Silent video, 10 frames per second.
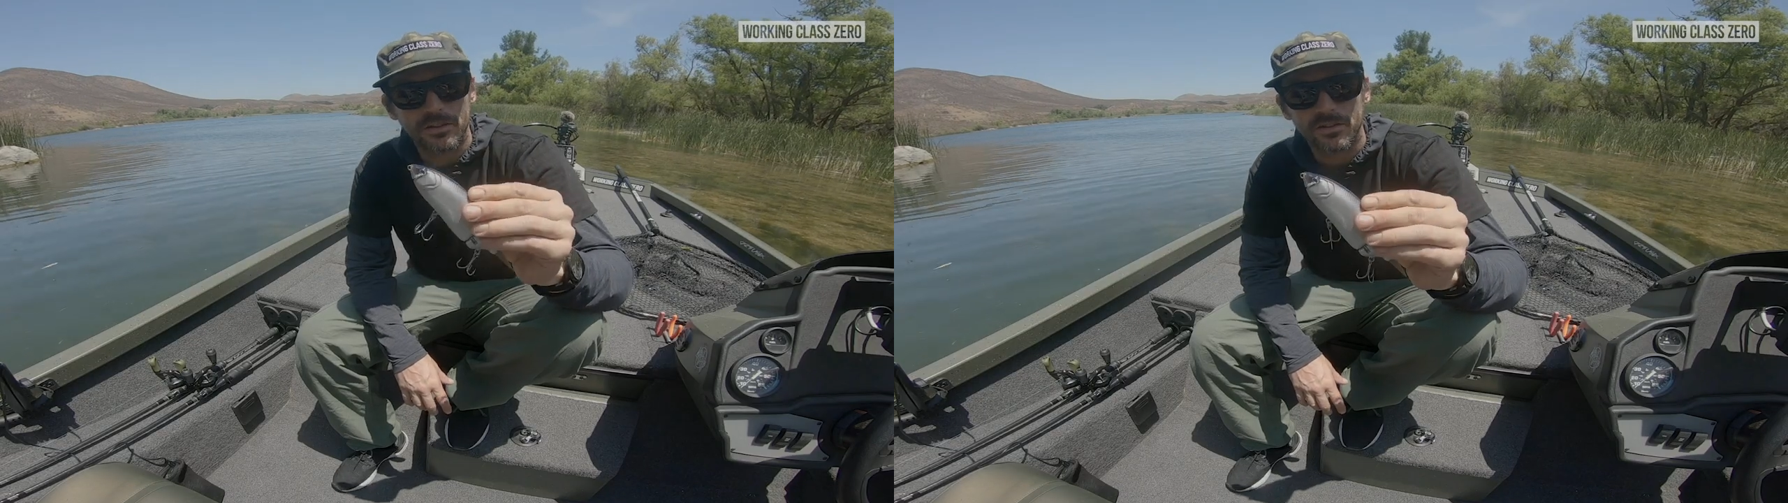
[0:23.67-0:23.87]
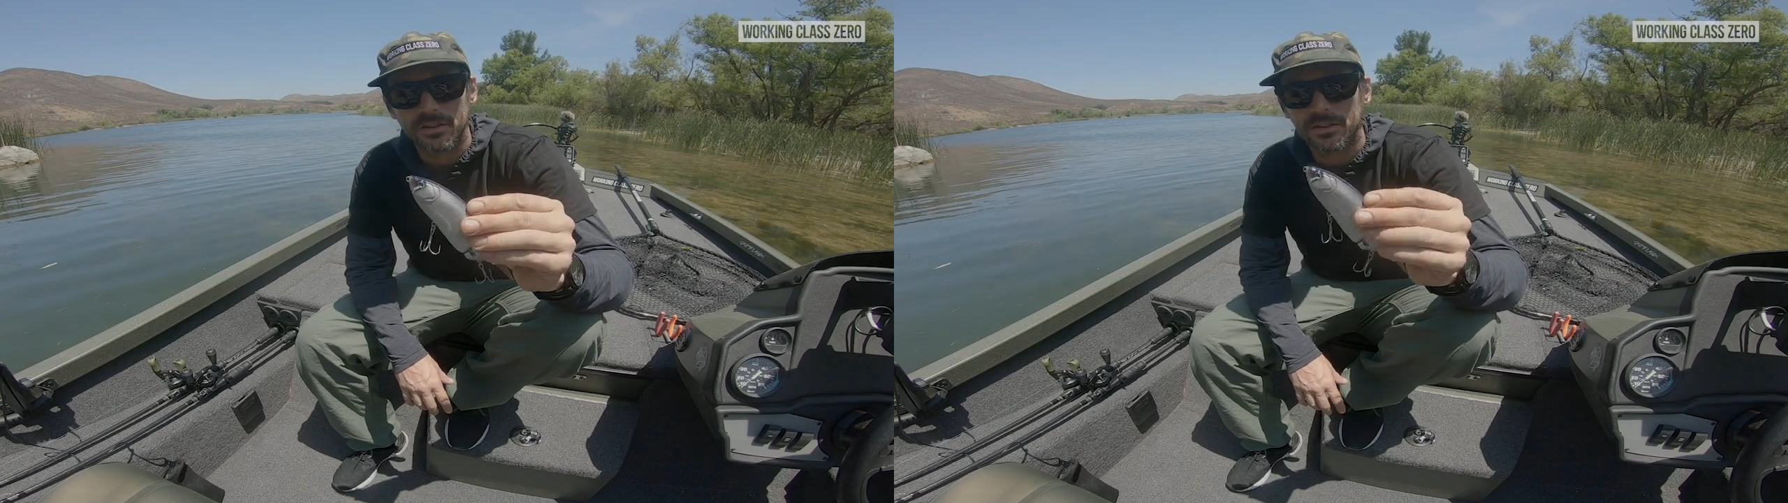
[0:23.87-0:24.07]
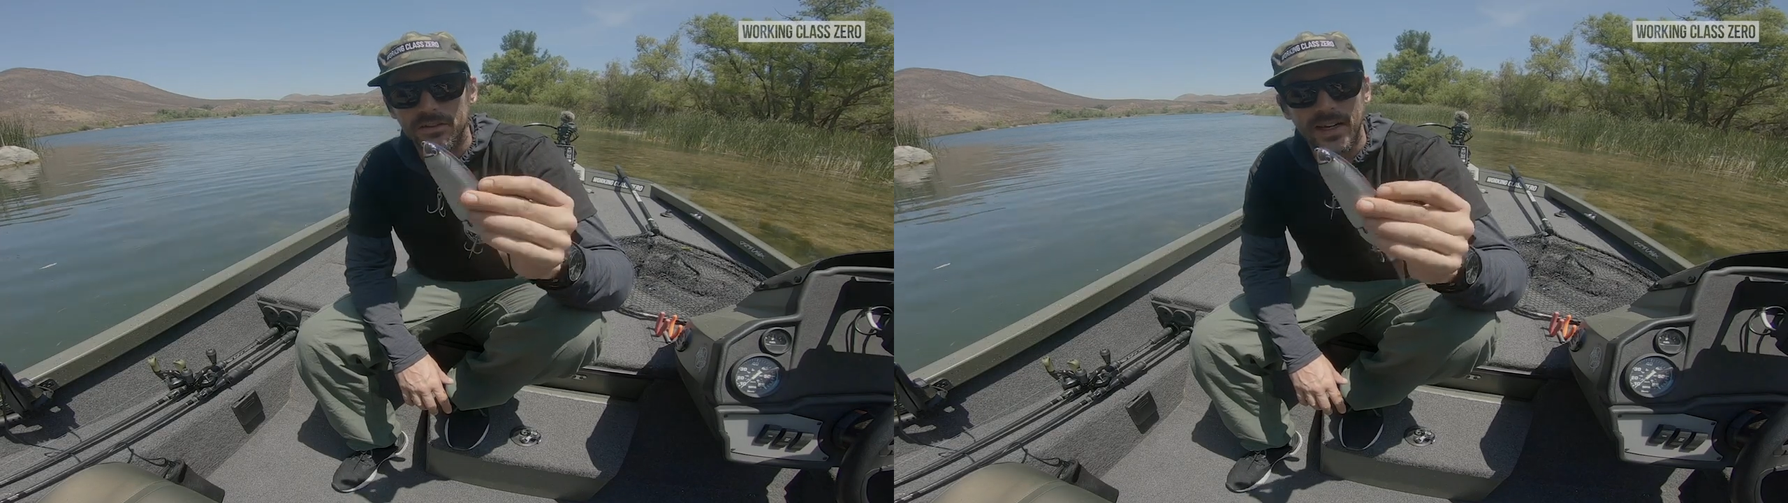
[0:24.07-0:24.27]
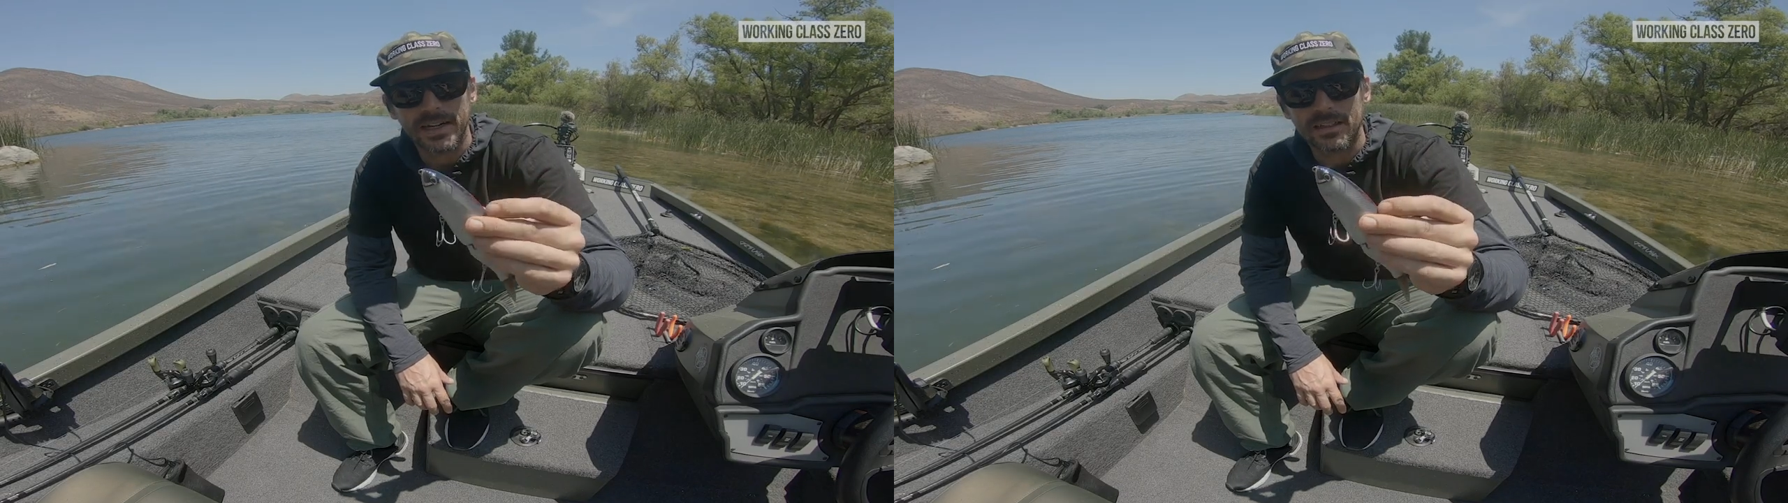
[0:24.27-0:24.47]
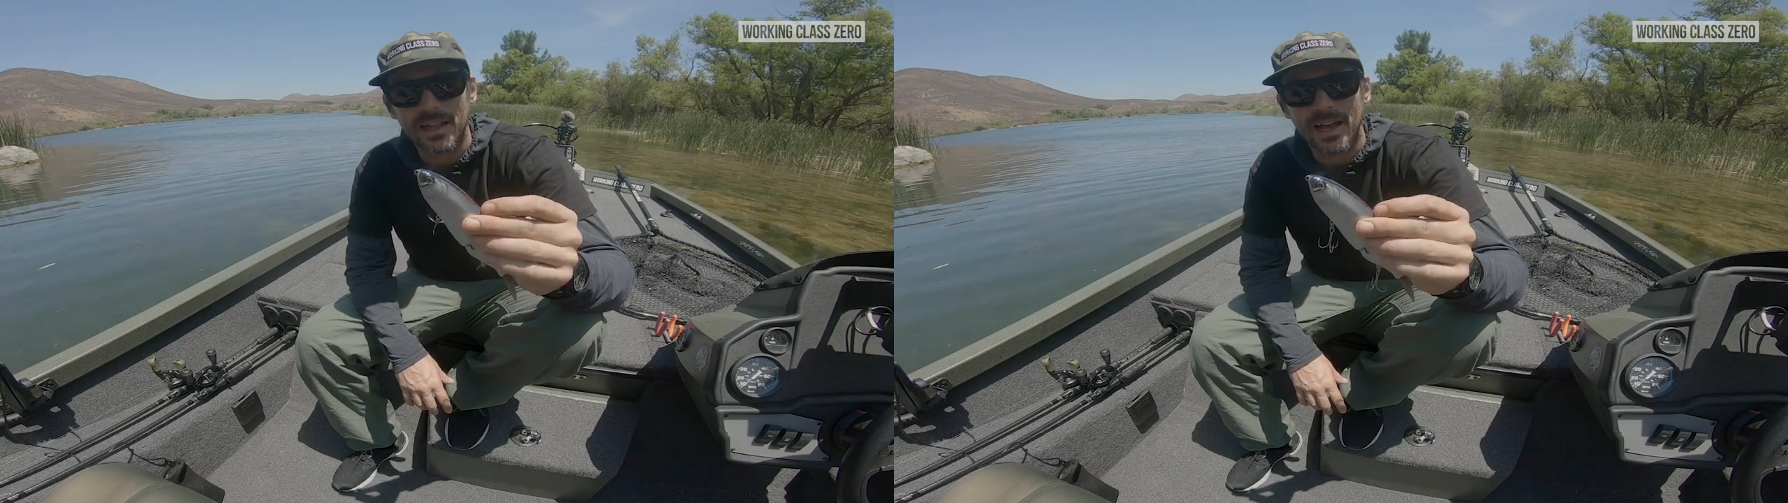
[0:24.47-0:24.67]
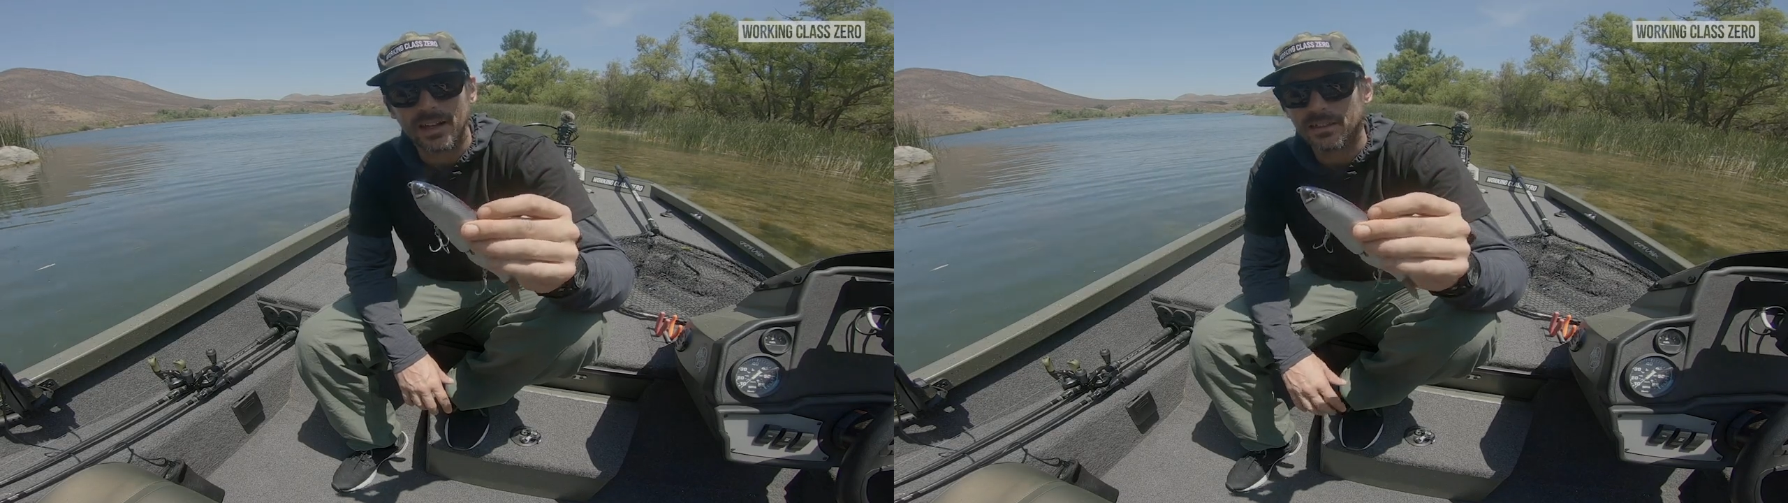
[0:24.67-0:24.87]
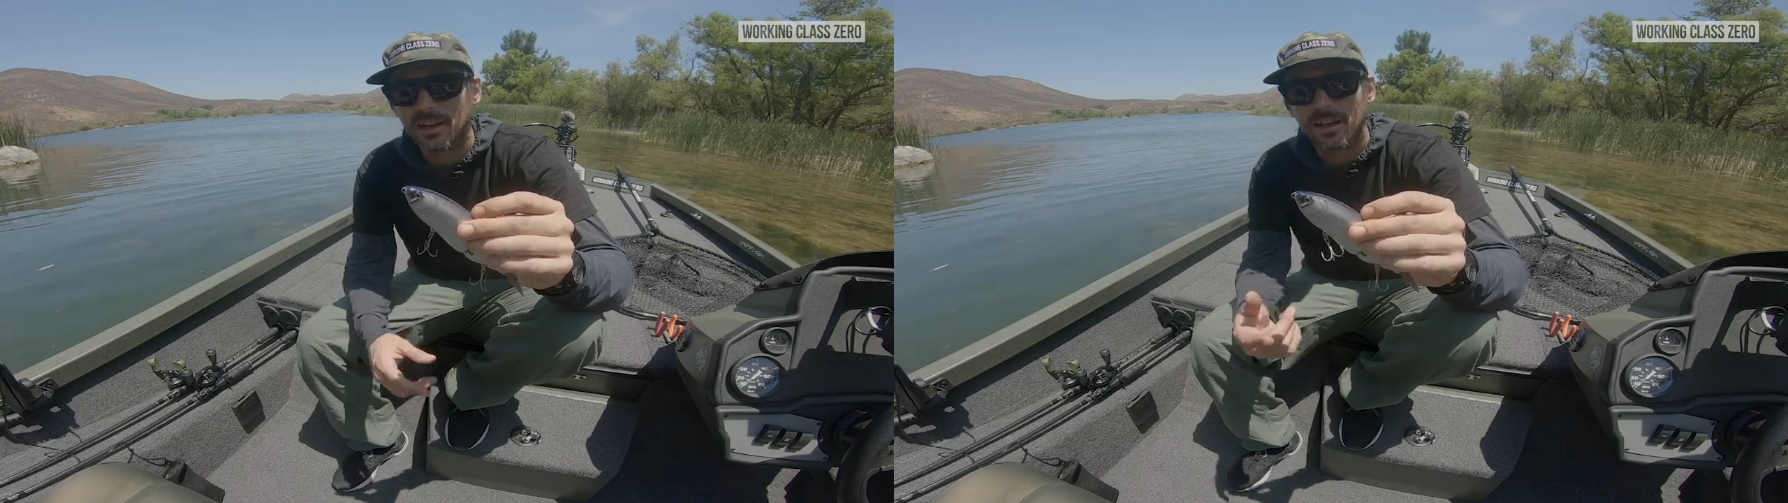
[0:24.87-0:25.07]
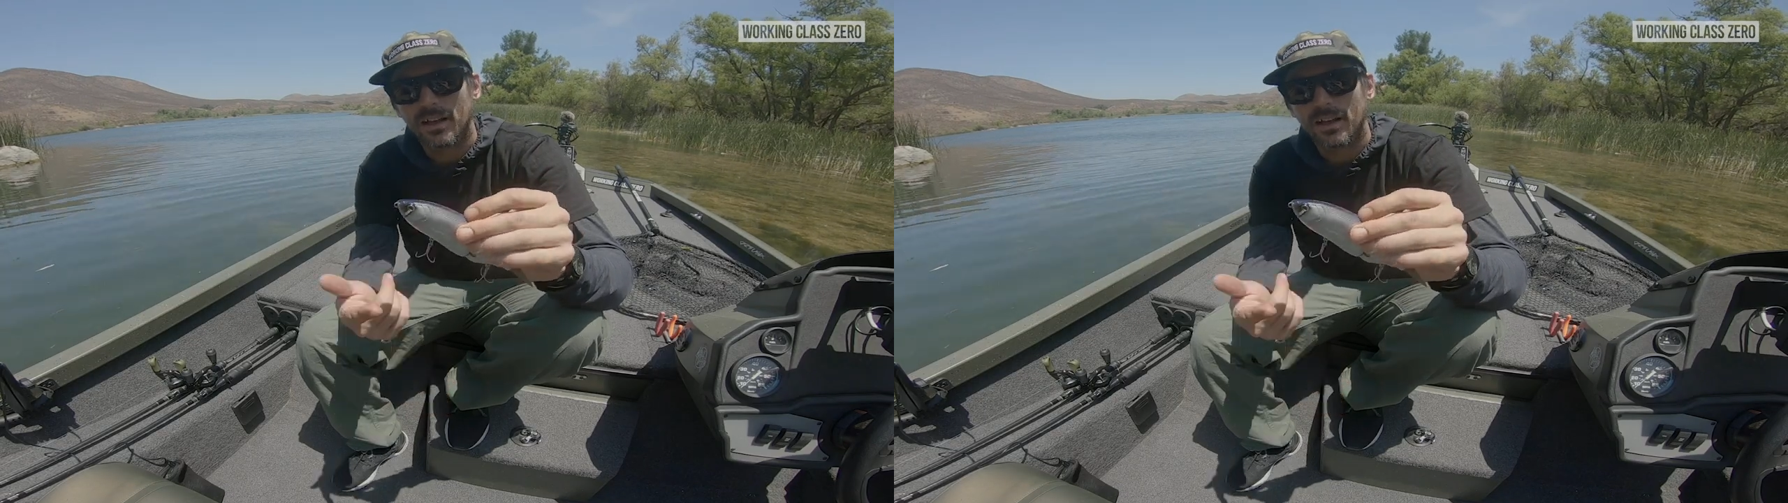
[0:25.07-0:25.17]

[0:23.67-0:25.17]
is just a tiny Klash.